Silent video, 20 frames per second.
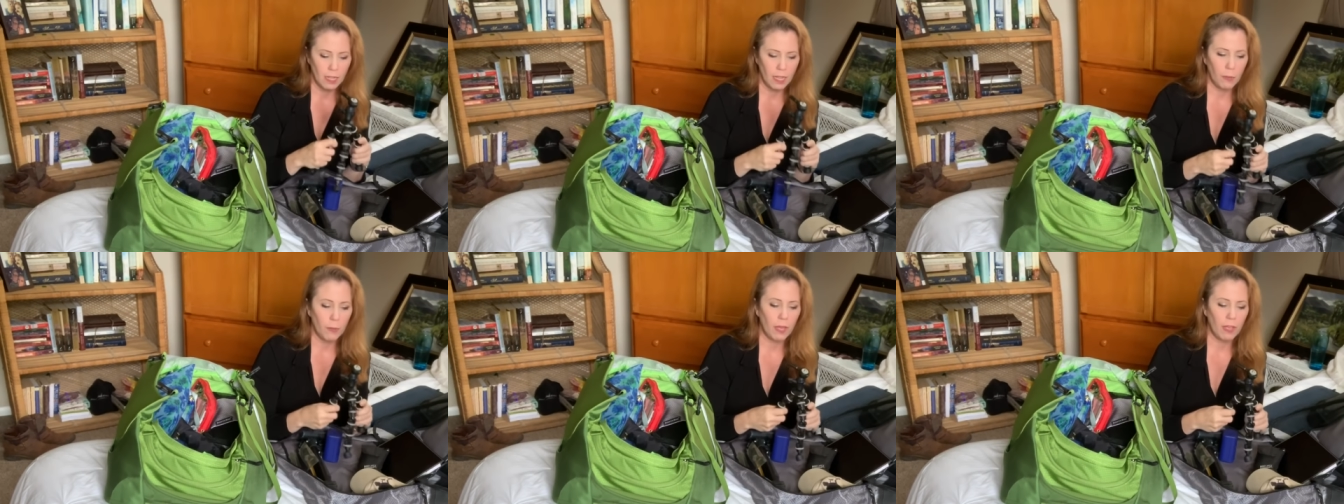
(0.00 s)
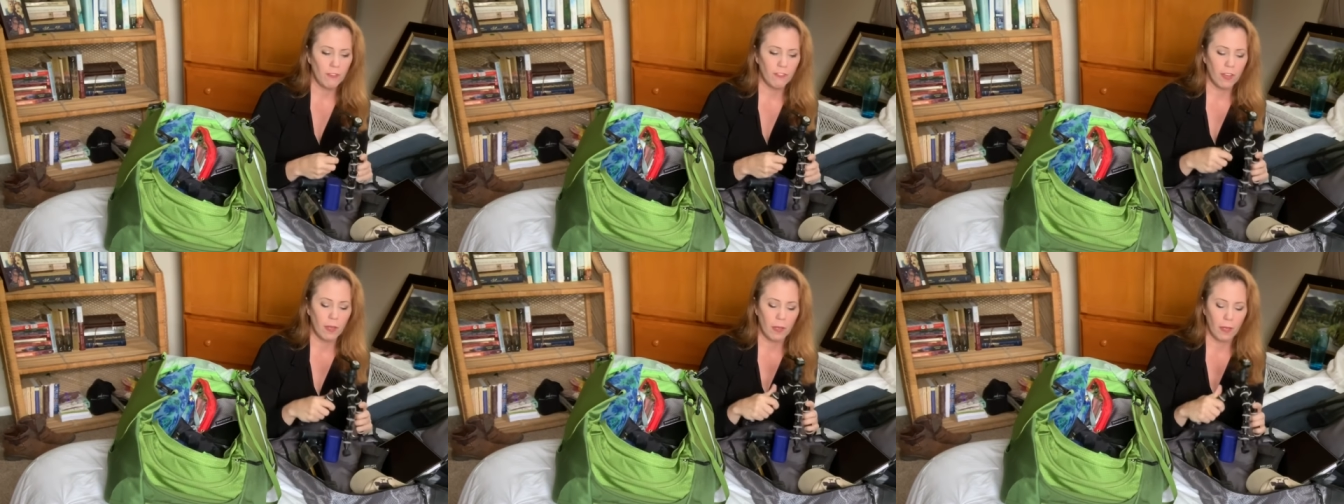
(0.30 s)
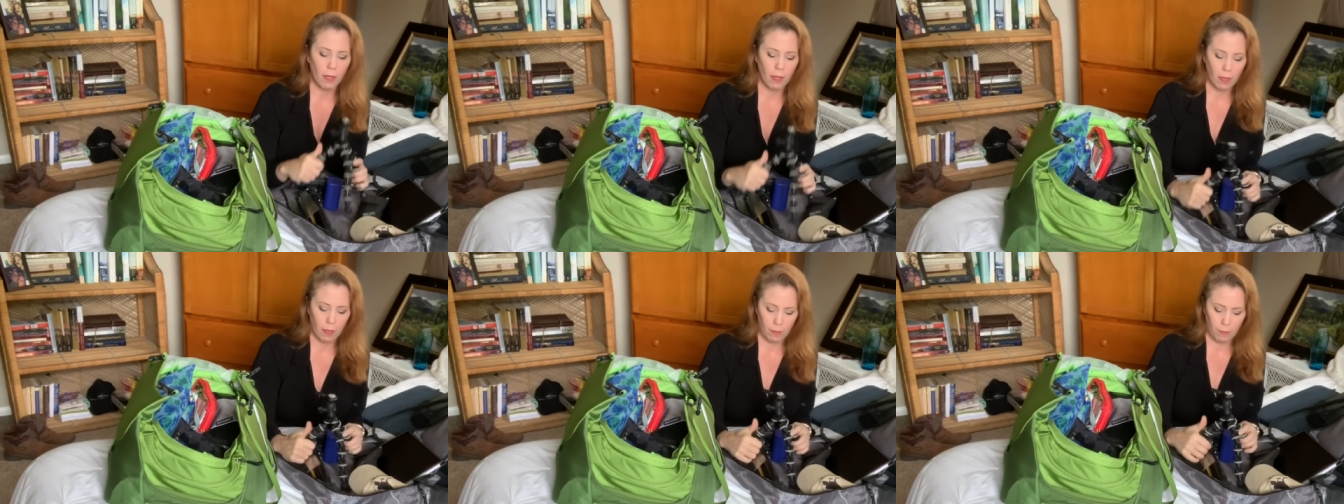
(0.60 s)
That way if,
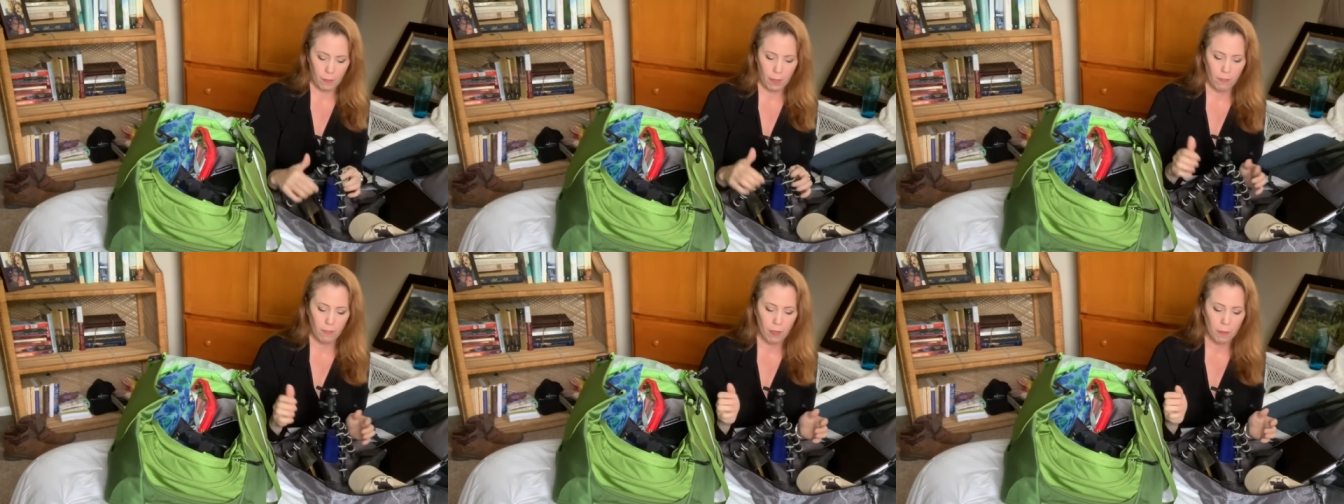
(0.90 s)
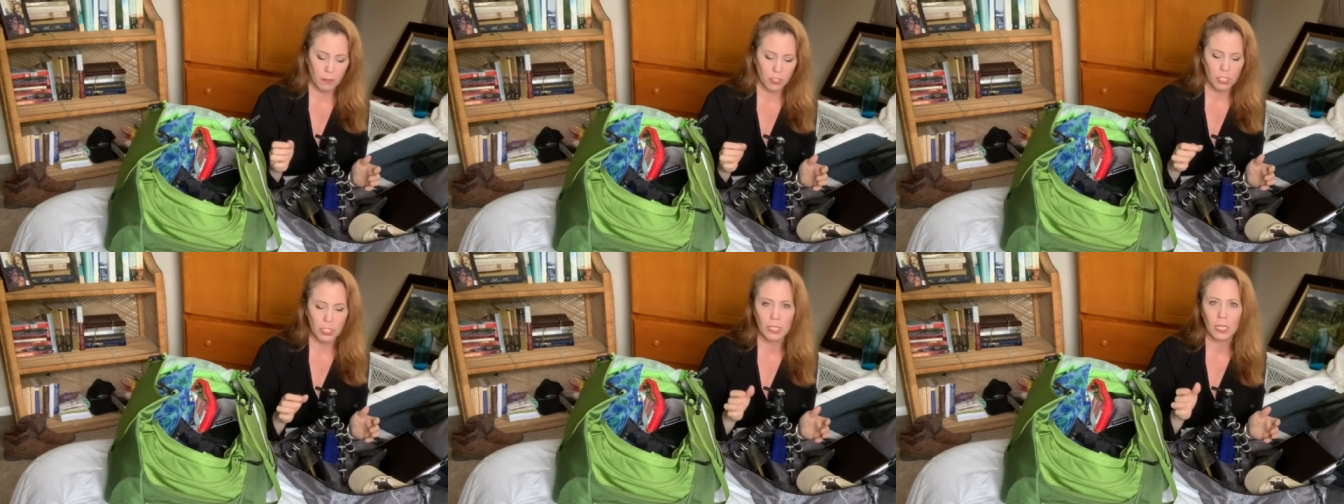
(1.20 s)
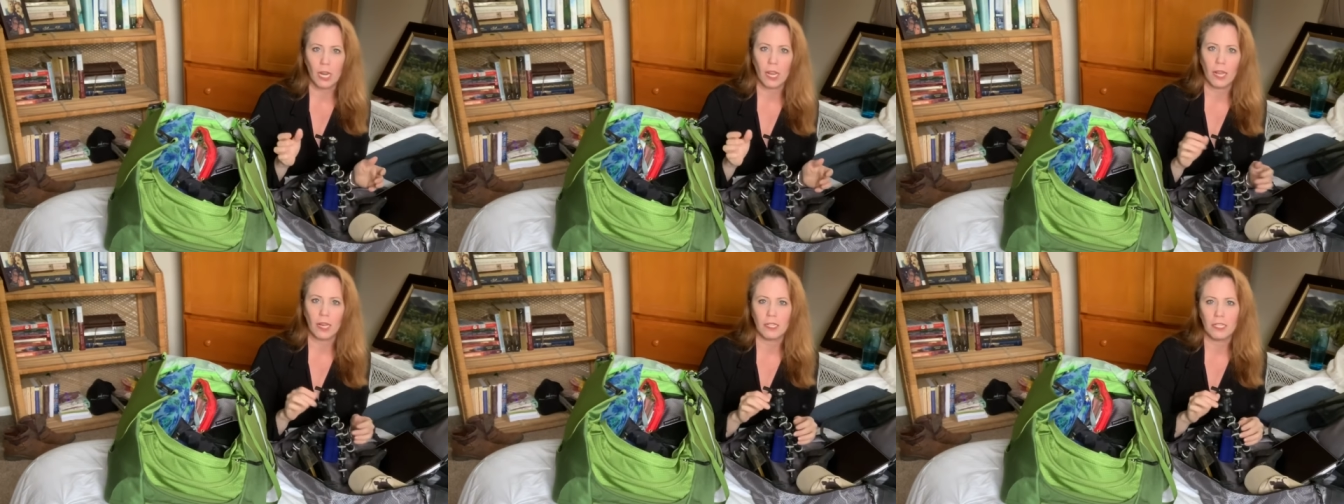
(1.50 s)
I, uh, if I'm just
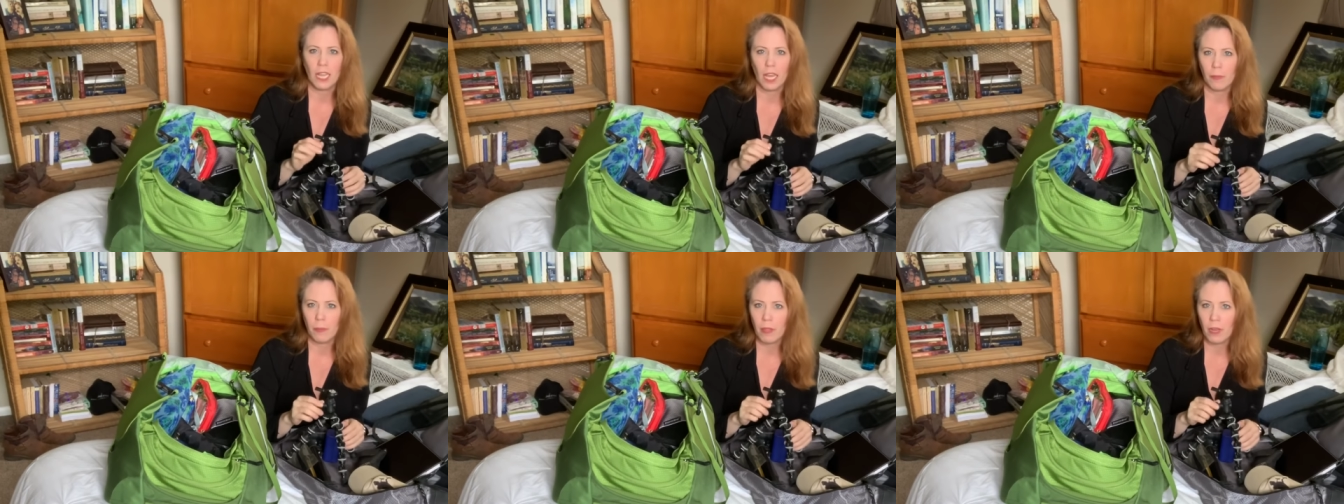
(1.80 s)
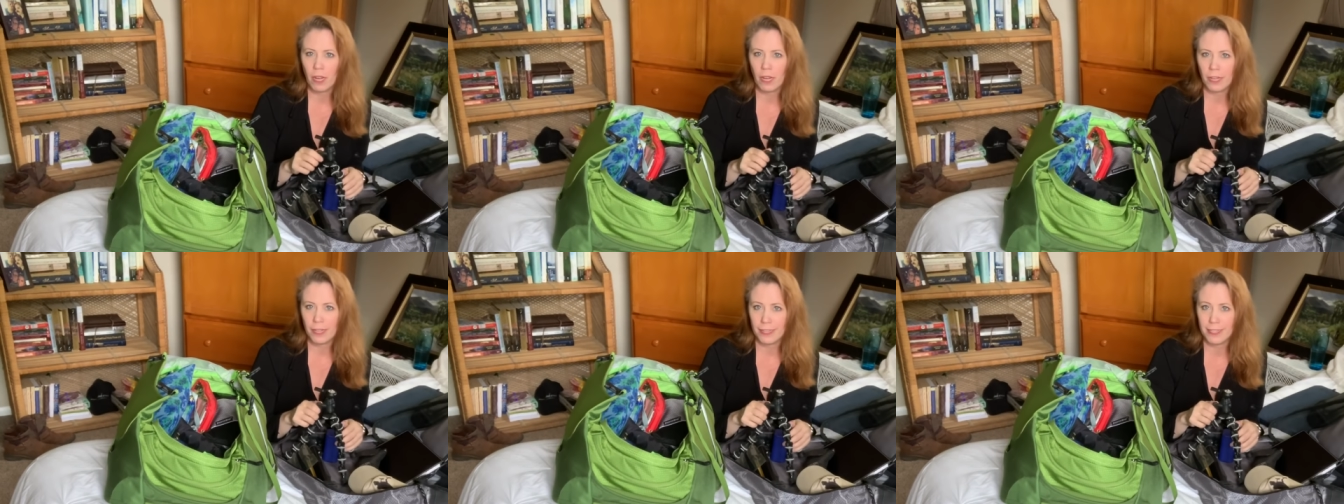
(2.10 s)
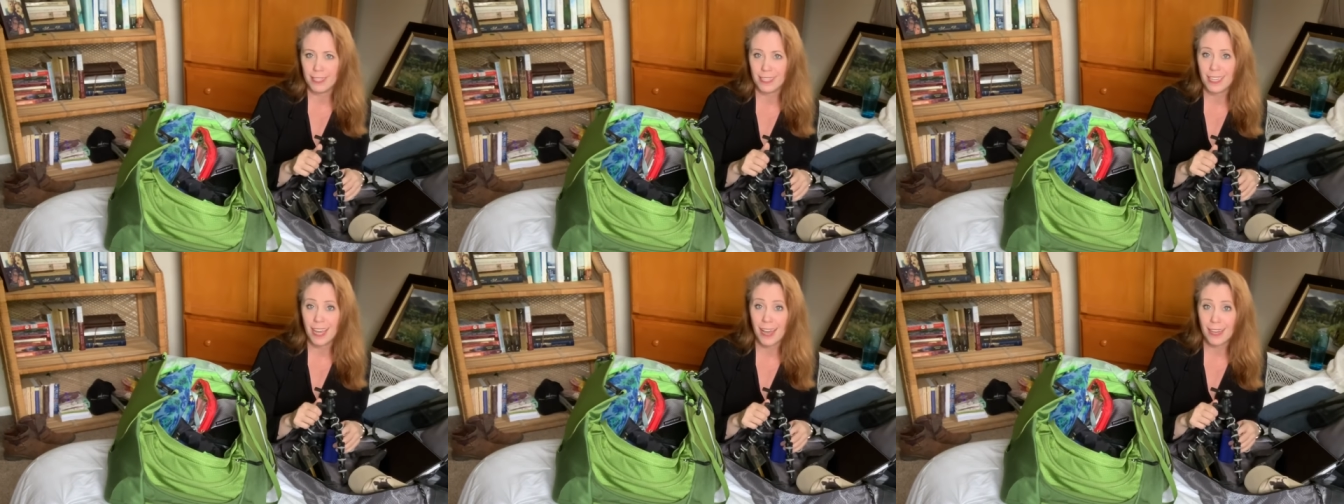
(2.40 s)
sitting at a table and I
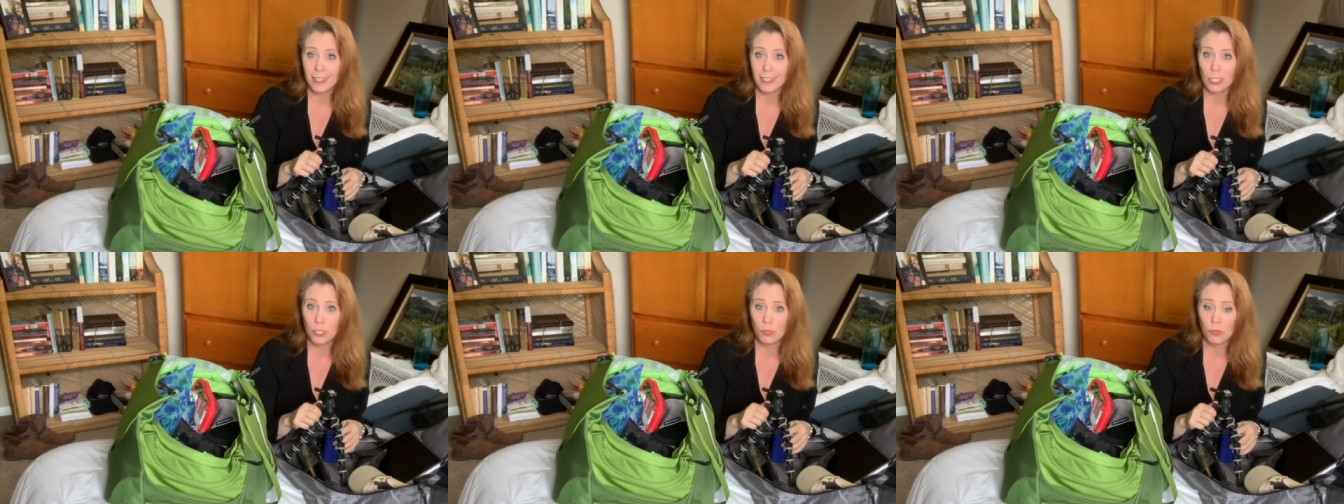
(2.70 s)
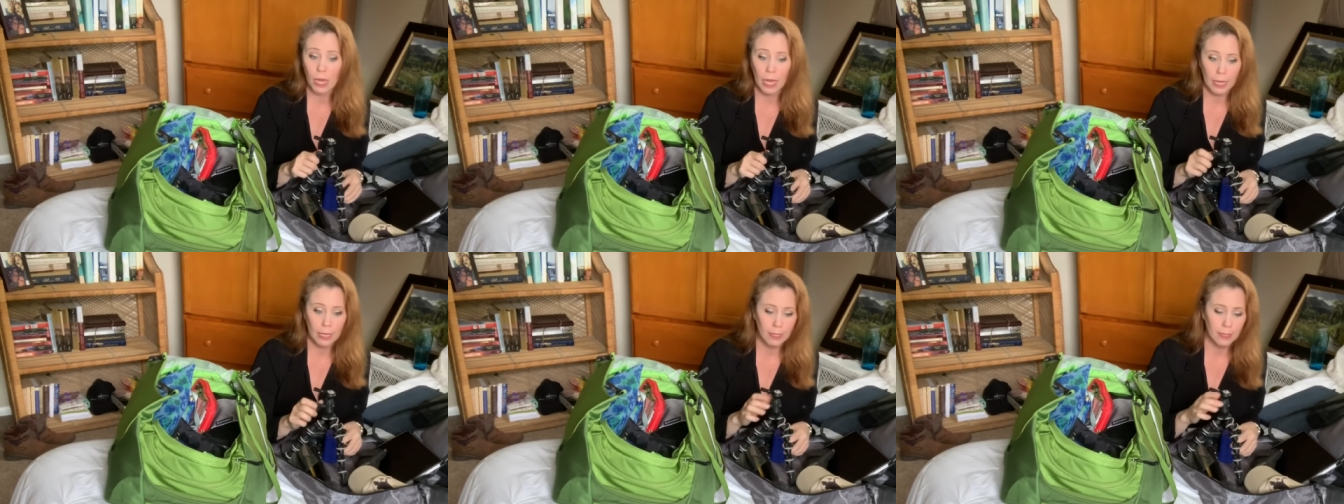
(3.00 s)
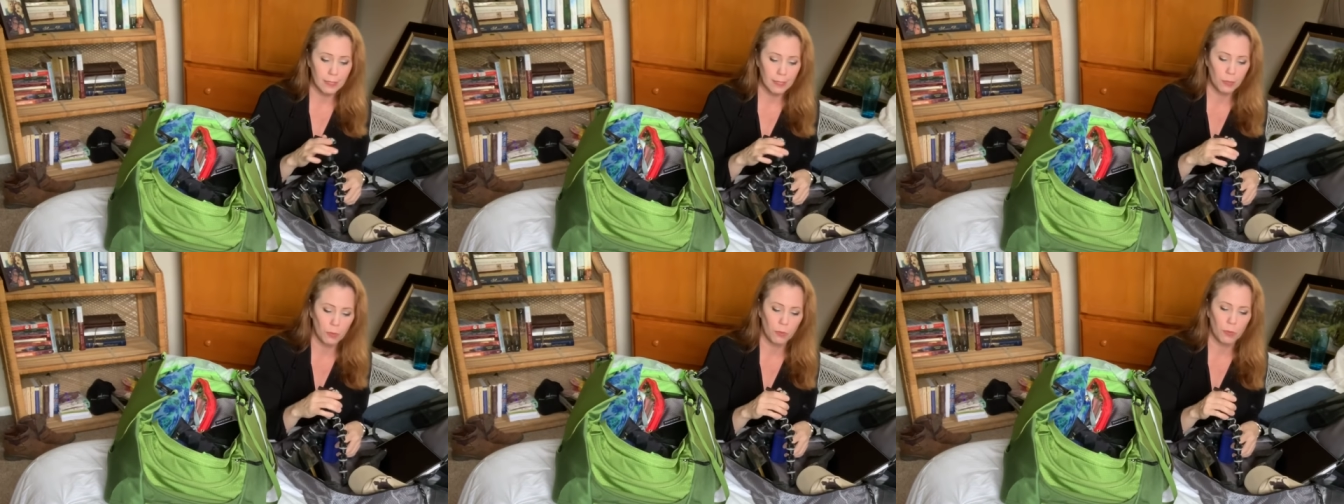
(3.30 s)
need to talk to you
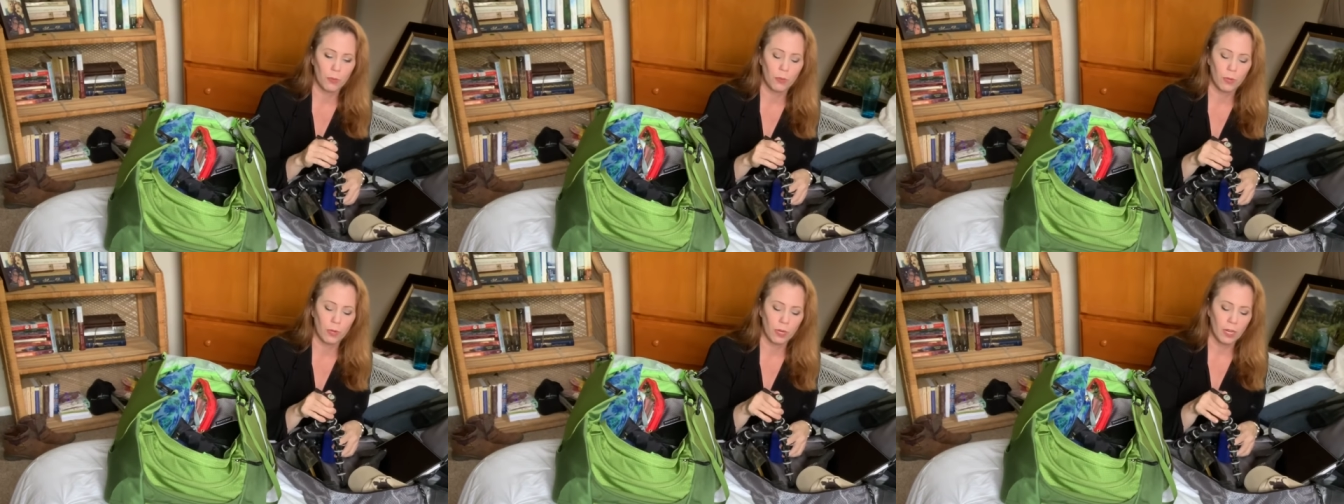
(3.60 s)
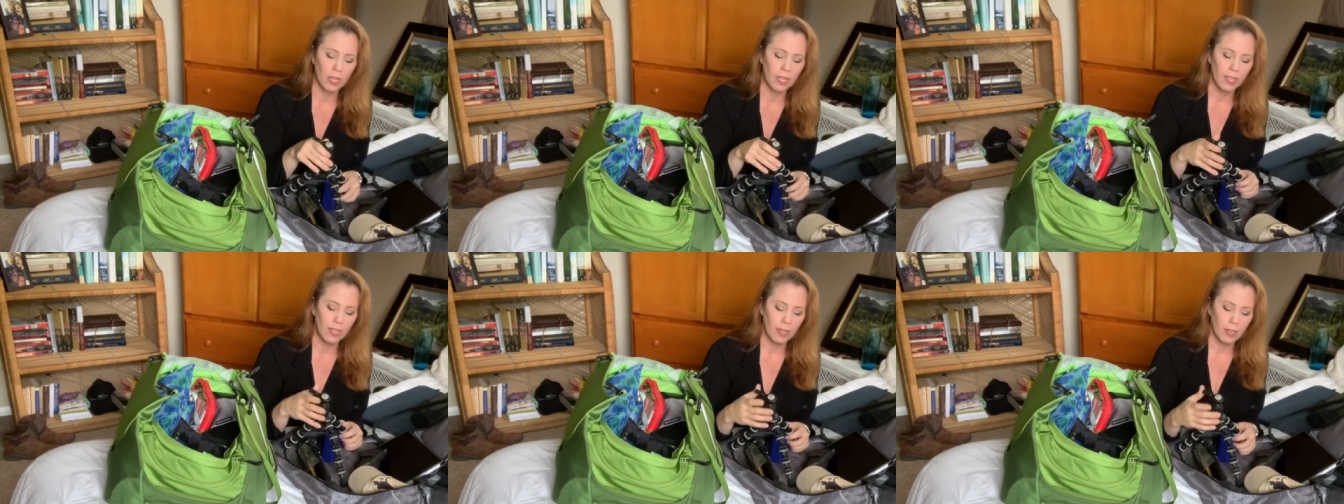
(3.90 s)
guys, or